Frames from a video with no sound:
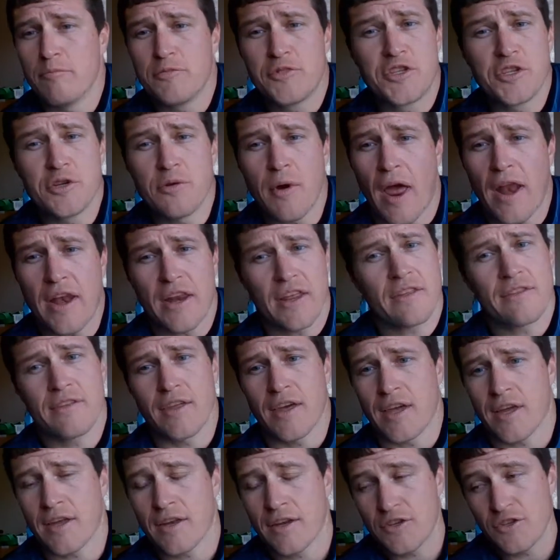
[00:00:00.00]
Do
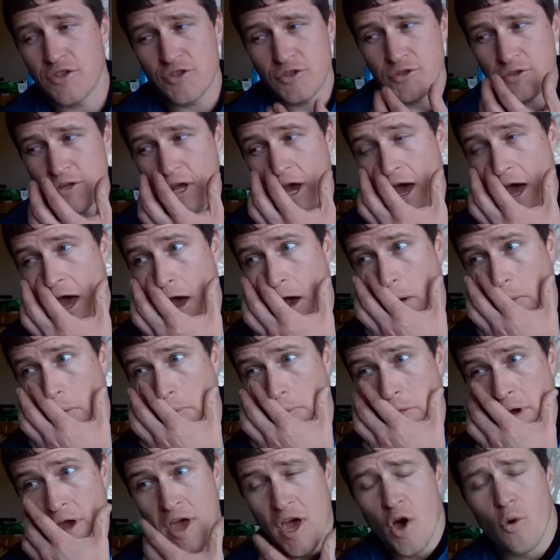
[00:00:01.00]
anything.
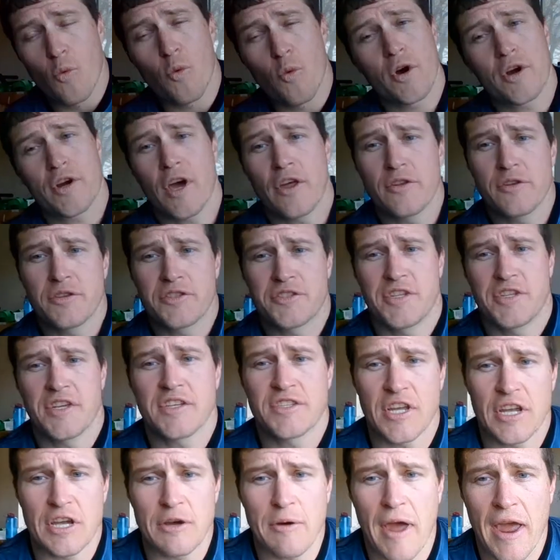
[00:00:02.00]
Work on those
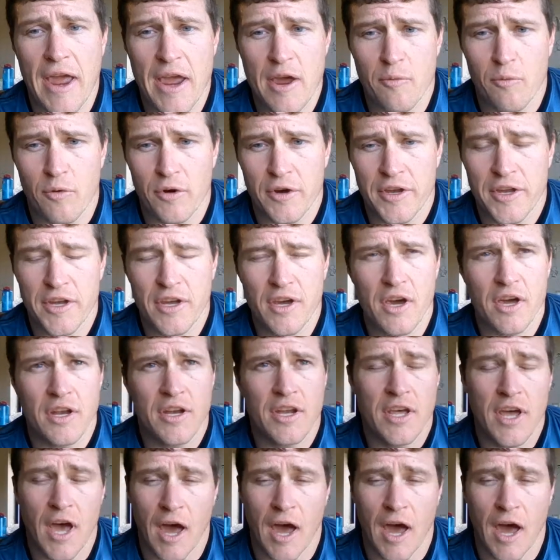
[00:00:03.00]
things that you hate working on.